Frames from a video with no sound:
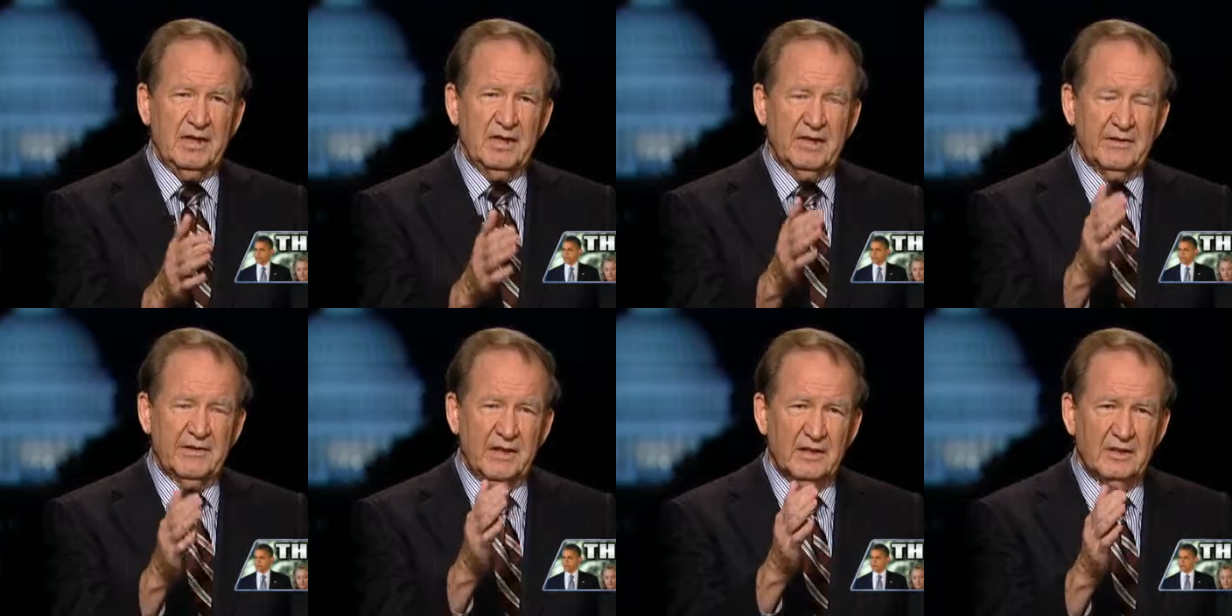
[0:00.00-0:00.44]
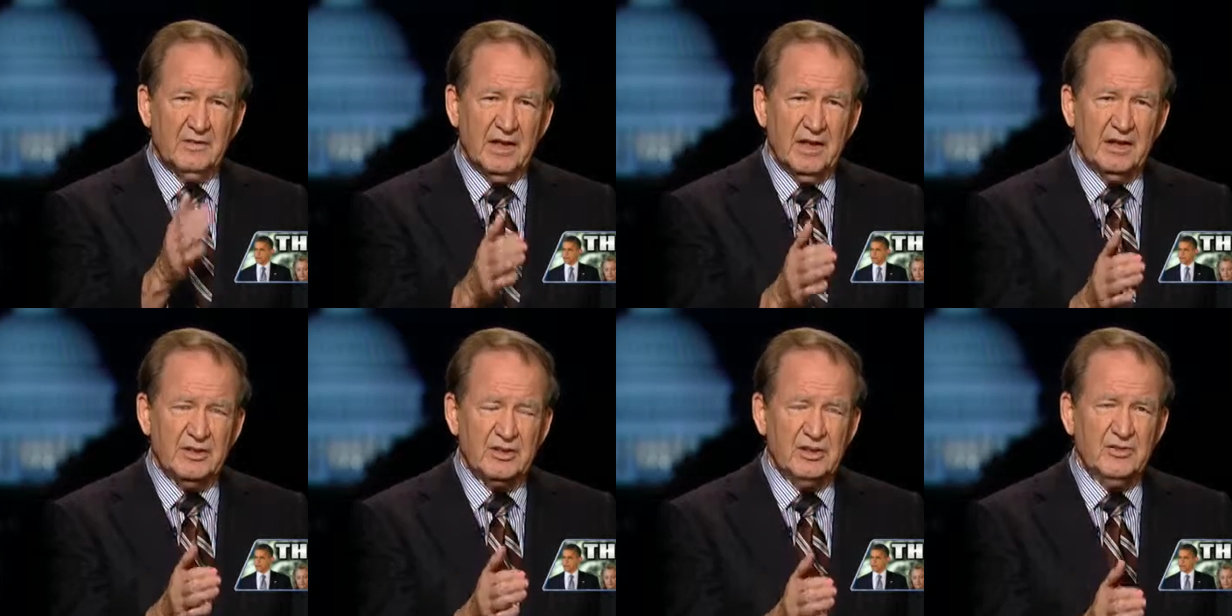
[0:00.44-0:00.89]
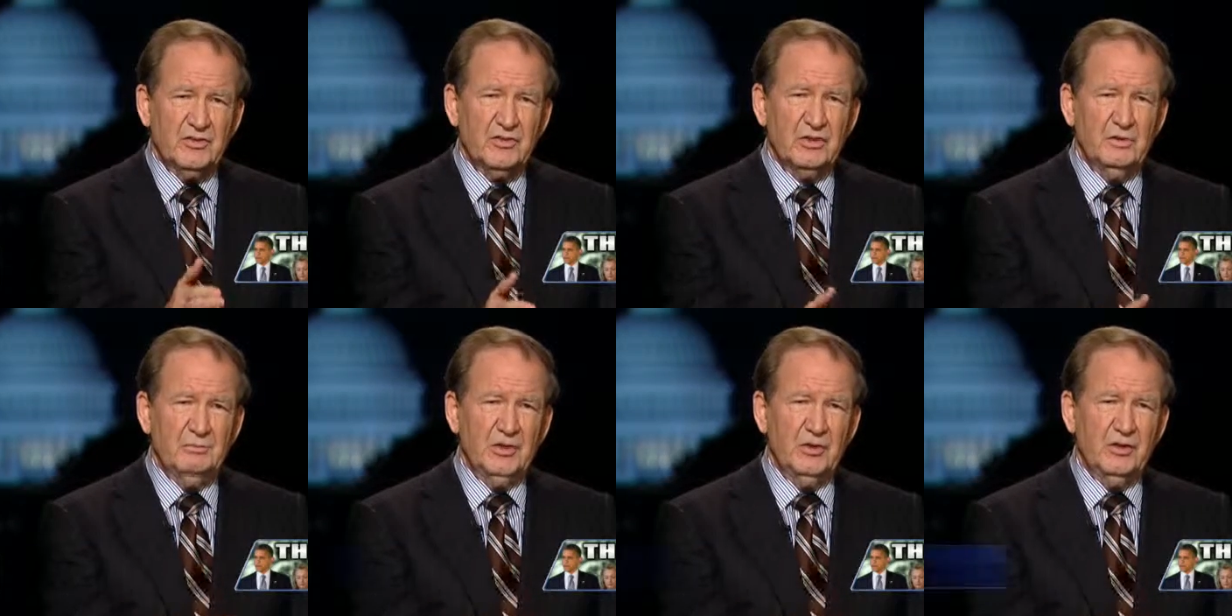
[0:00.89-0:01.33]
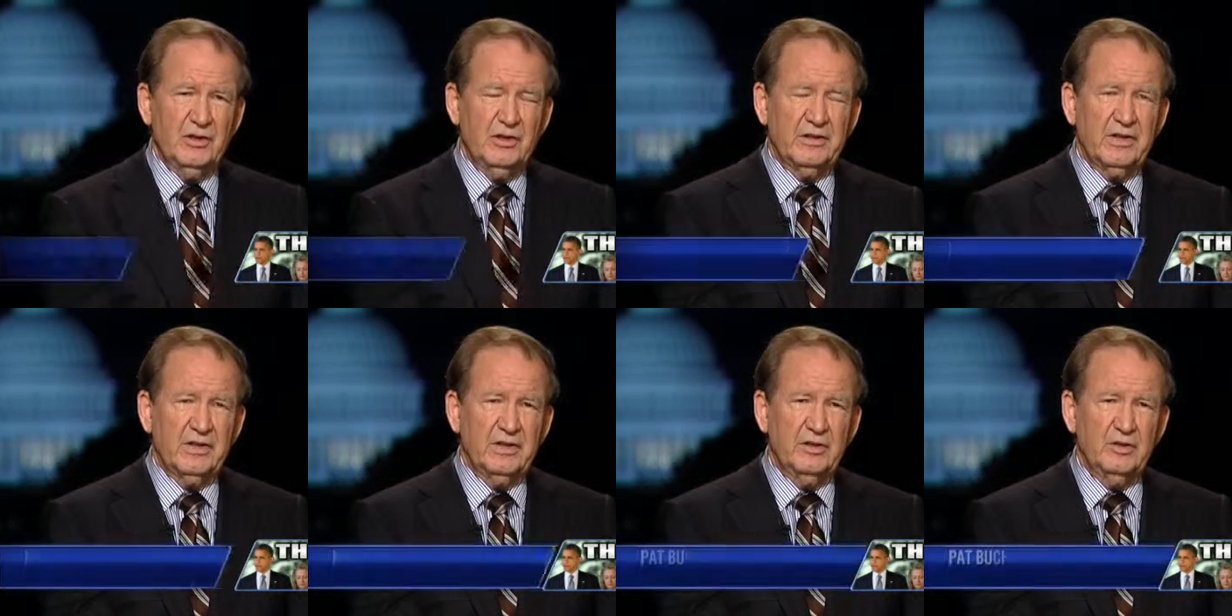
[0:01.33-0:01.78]
you, the intelligence
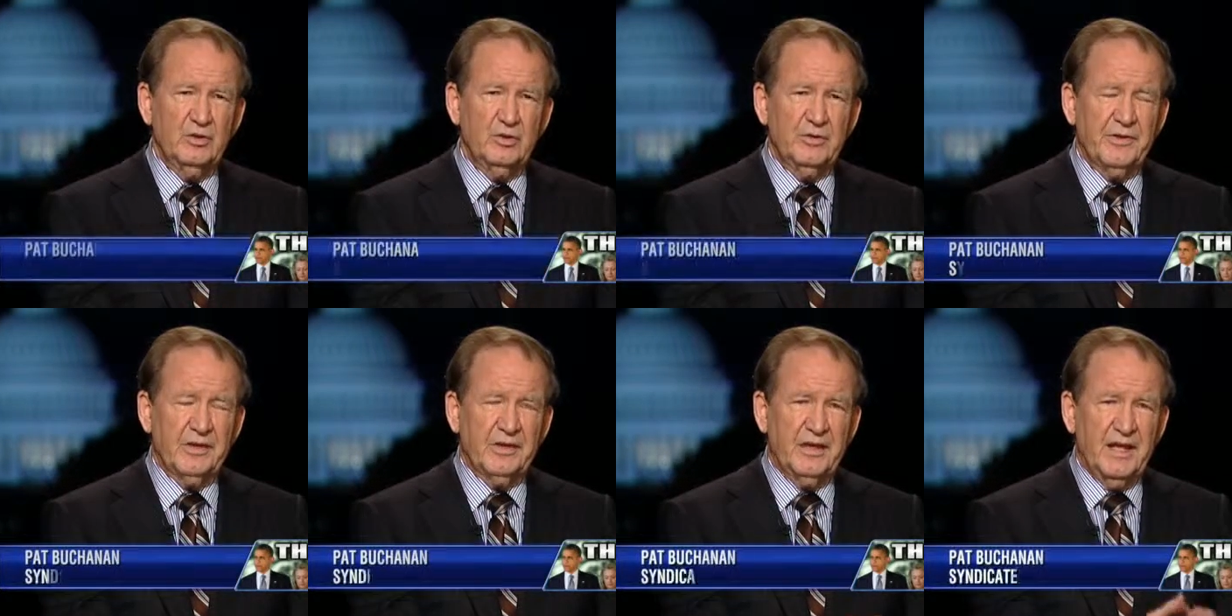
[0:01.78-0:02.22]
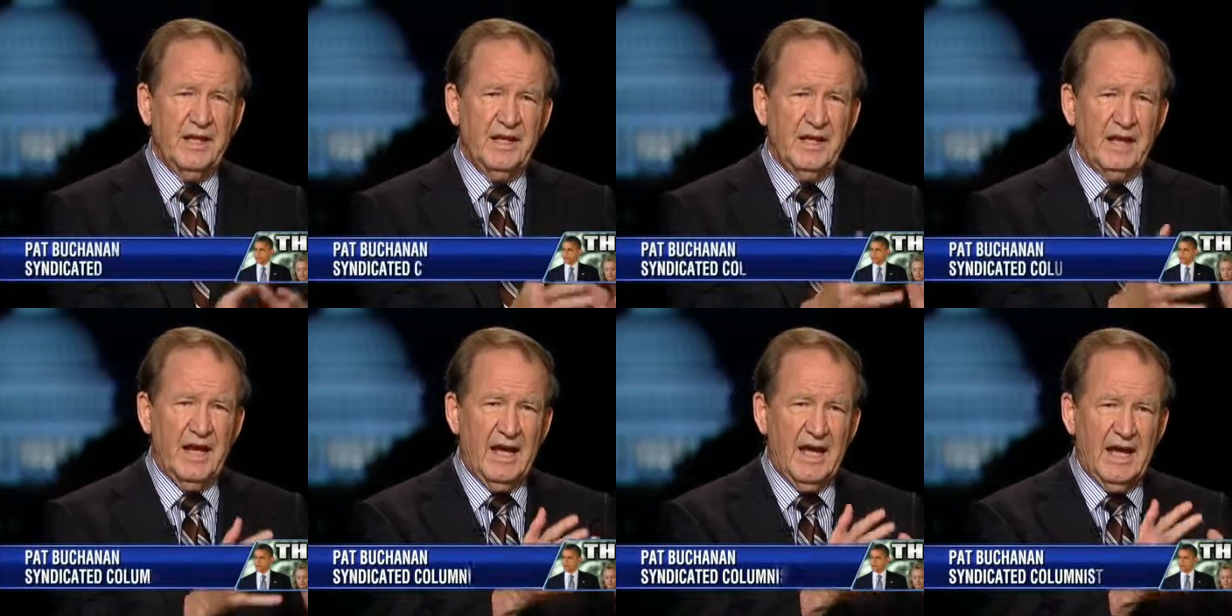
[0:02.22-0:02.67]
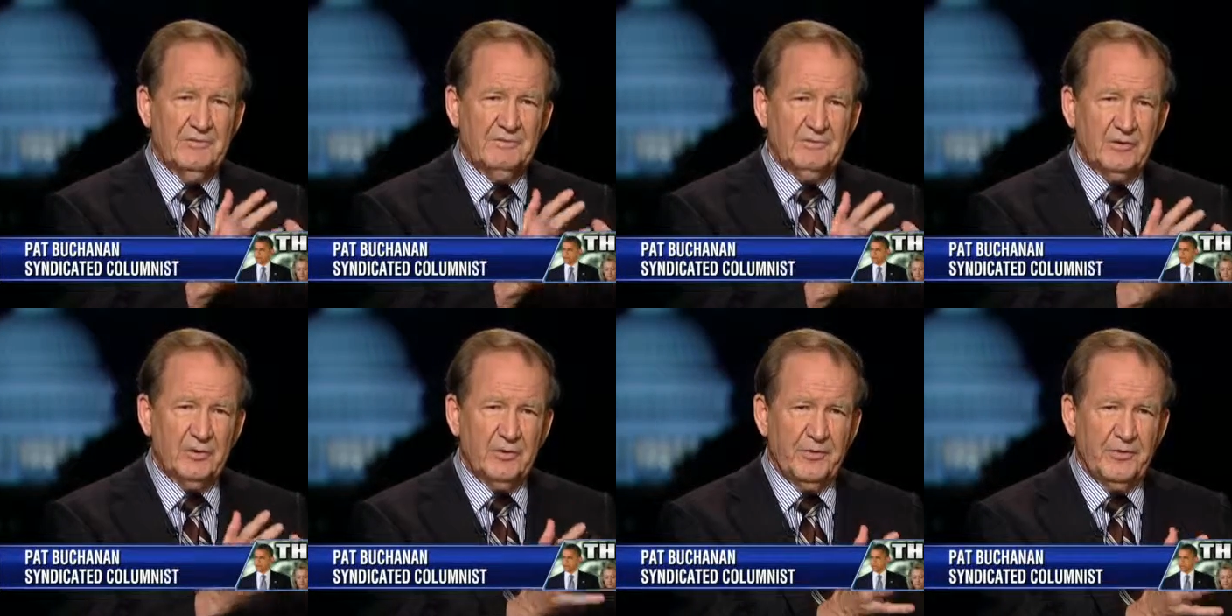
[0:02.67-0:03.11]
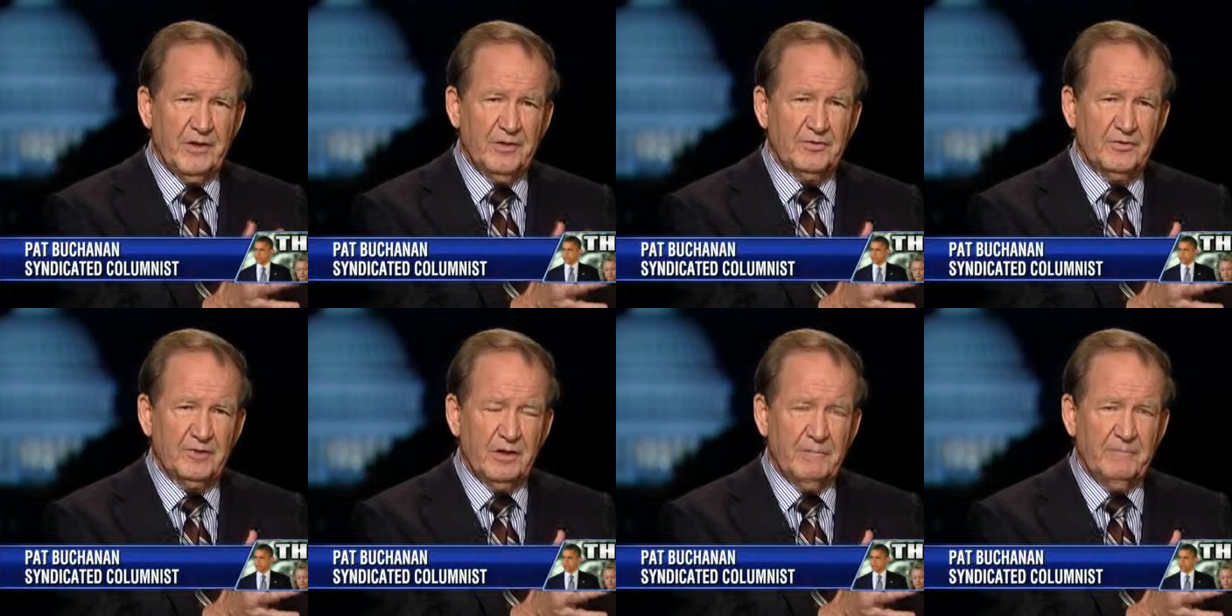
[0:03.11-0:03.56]
community knew the day after
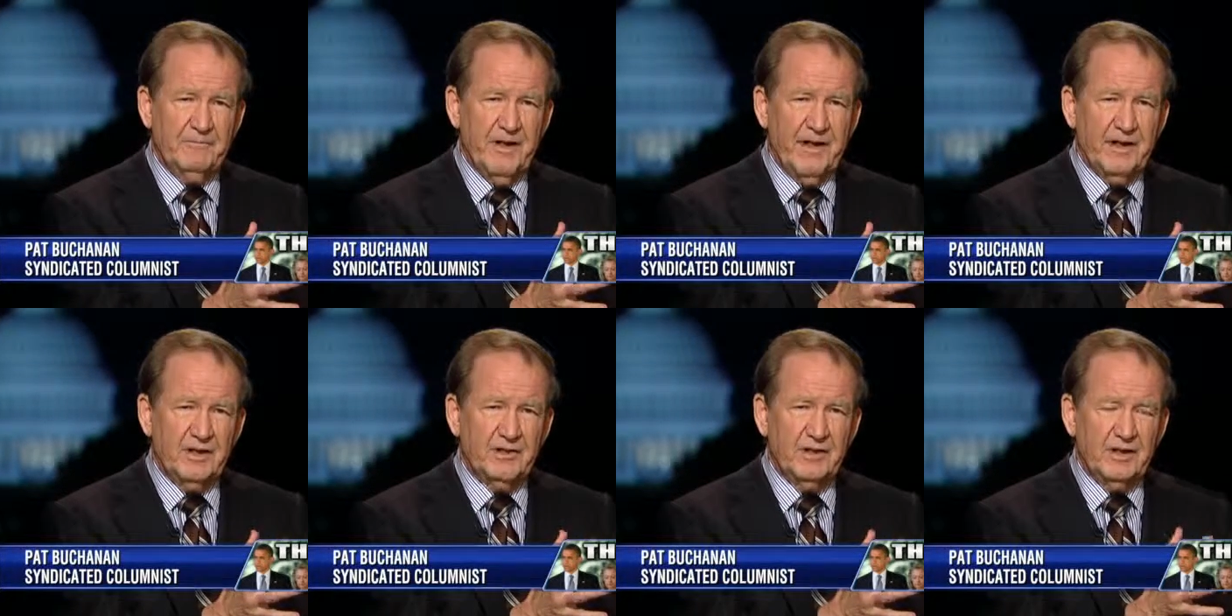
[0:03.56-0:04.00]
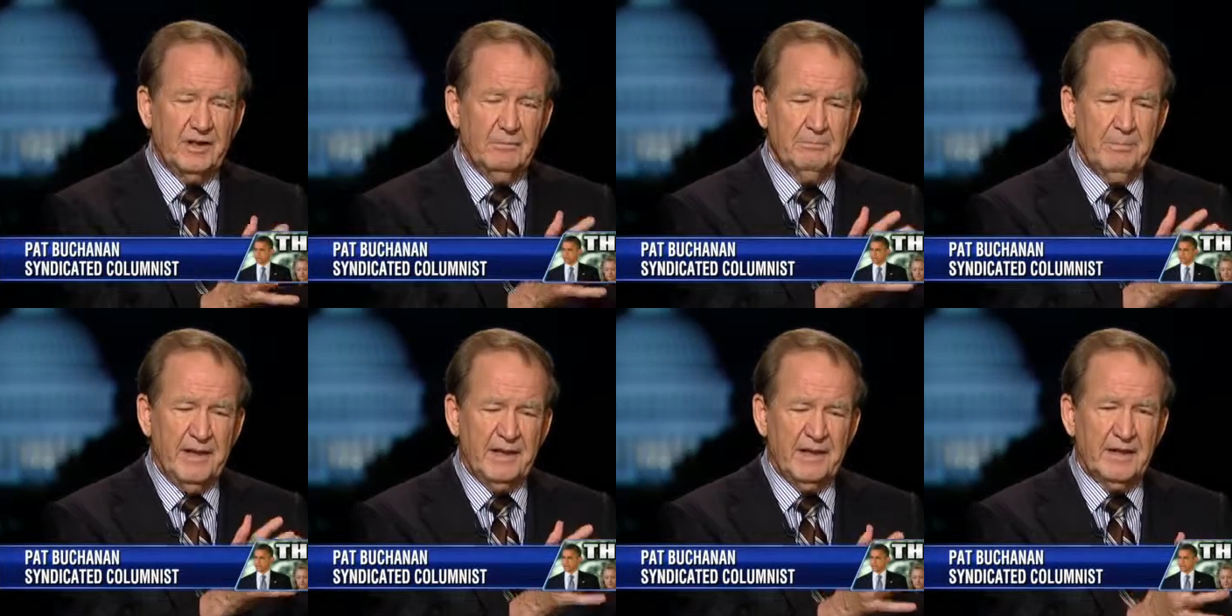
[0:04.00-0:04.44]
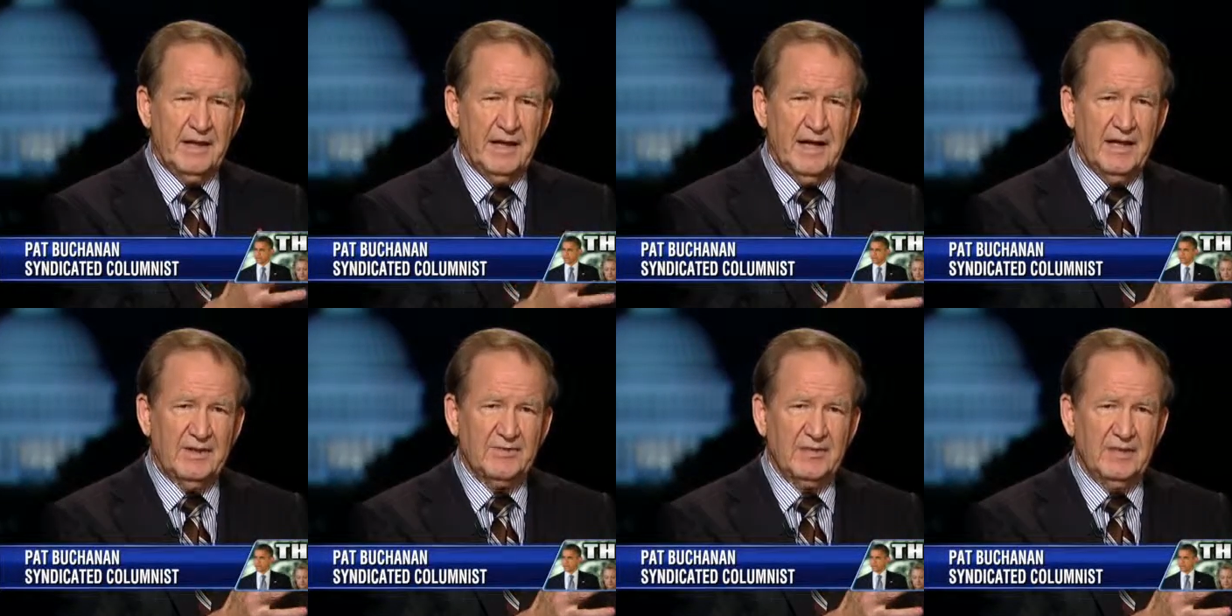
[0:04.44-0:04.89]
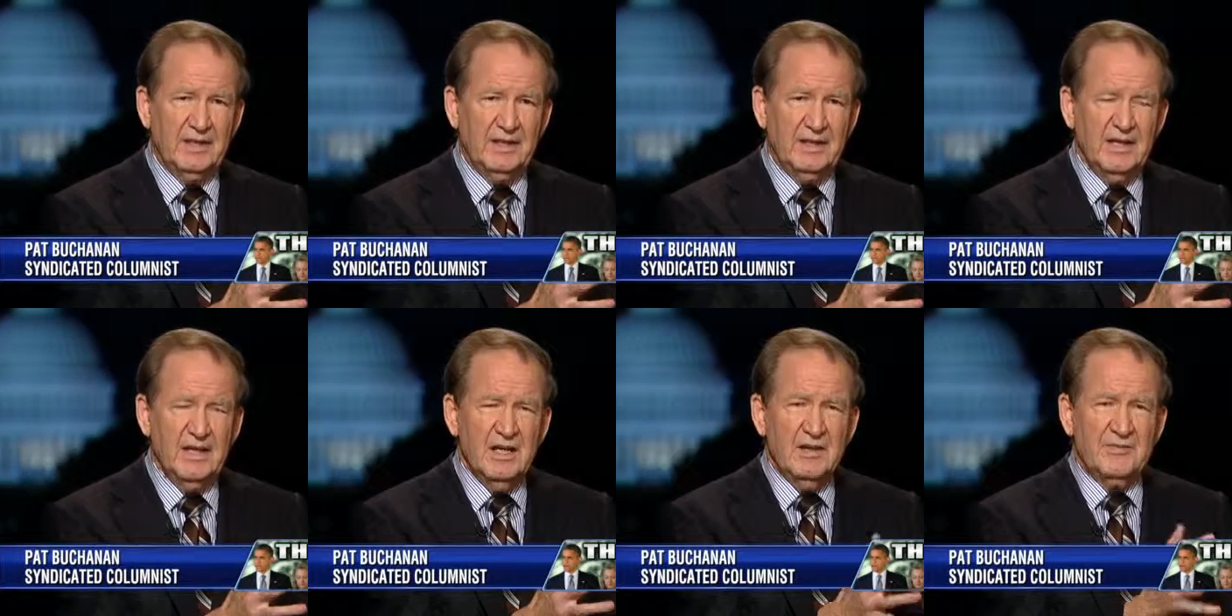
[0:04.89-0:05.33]
this event in Benghazi